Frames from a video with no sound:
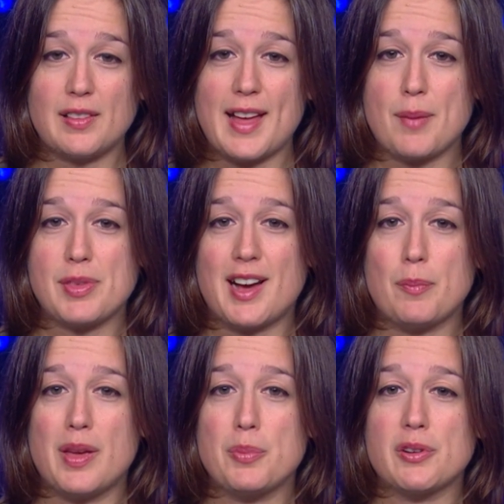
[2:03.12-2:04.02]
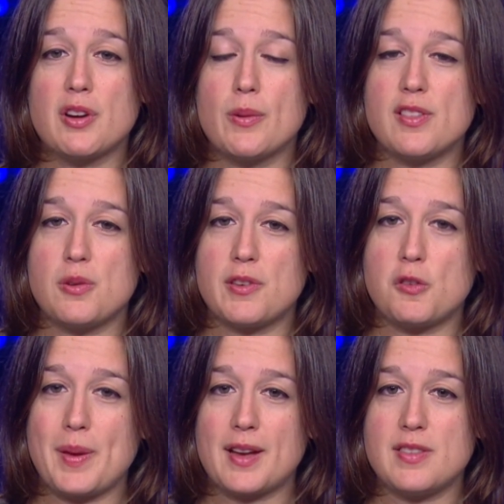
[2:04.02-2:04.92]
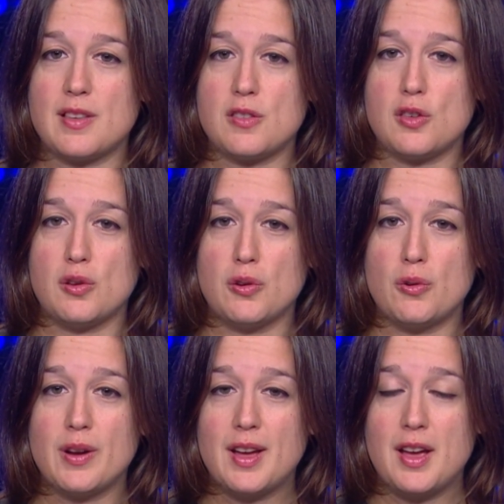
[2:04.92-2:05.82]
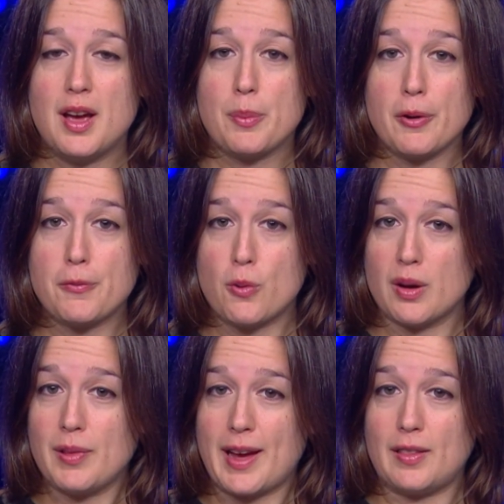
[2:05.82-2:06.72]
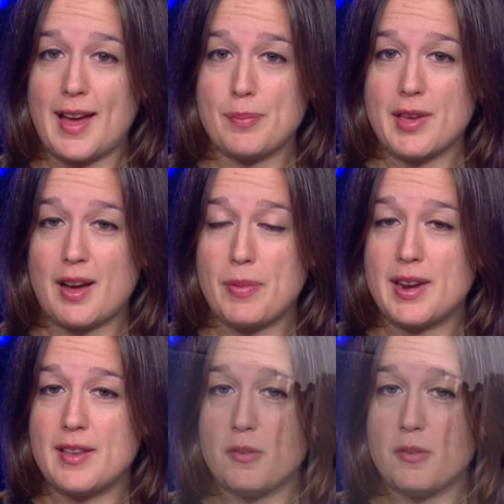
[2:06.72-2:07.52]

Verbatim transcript: like a laptop, people are going to expect it to perform like a laptop, that